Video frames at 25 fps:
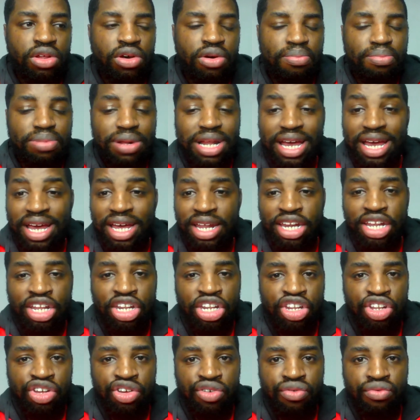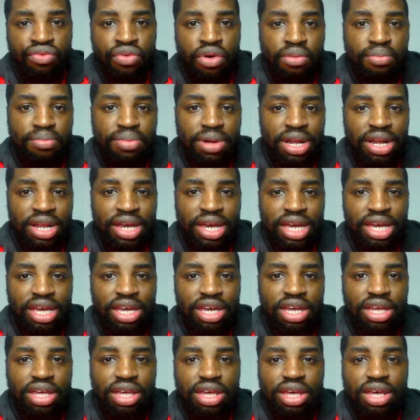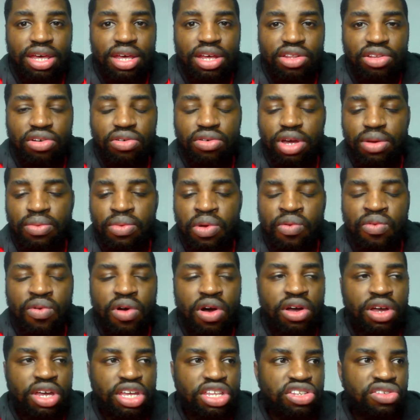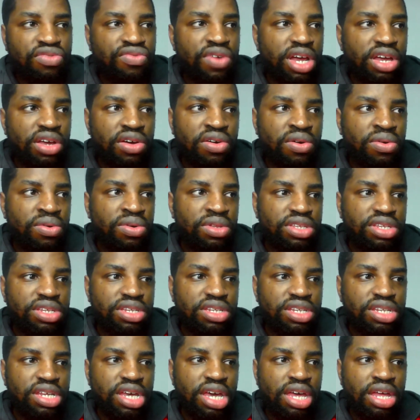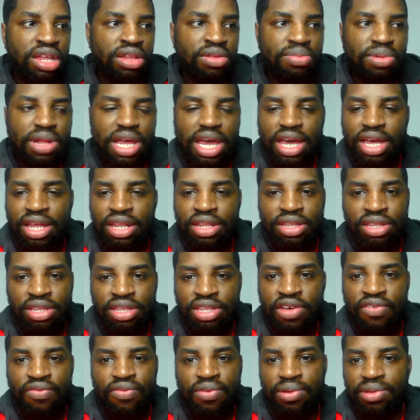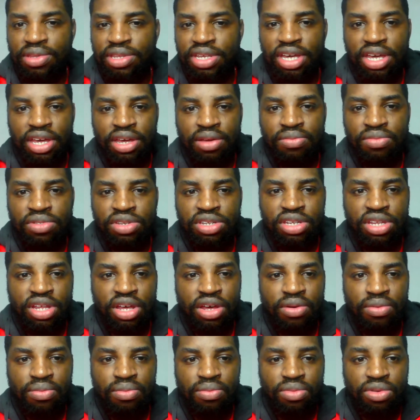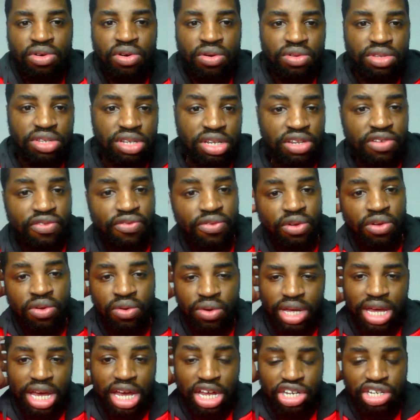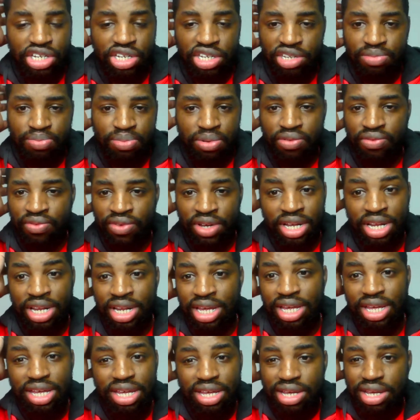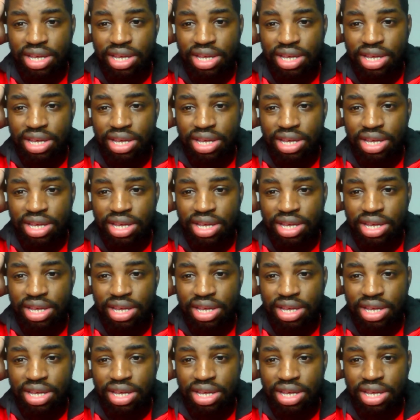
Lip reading: Playing in the Europa League. Don't get me wrong, it's great going to see playing different teams, going to different locations, but really,